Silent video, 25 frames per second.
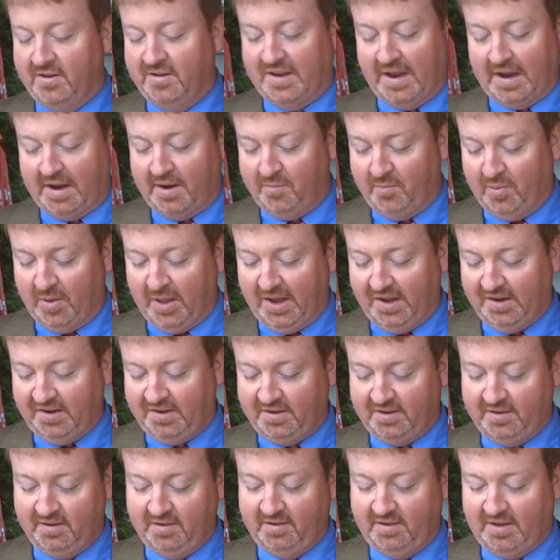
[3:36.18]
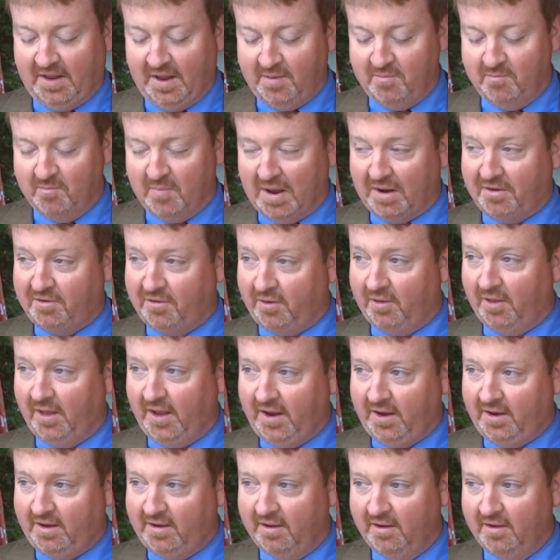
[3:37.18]
Second place, Team
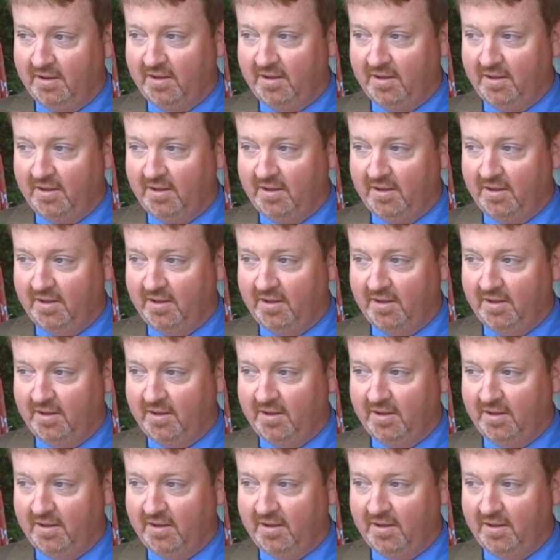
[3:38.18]
MetroLink,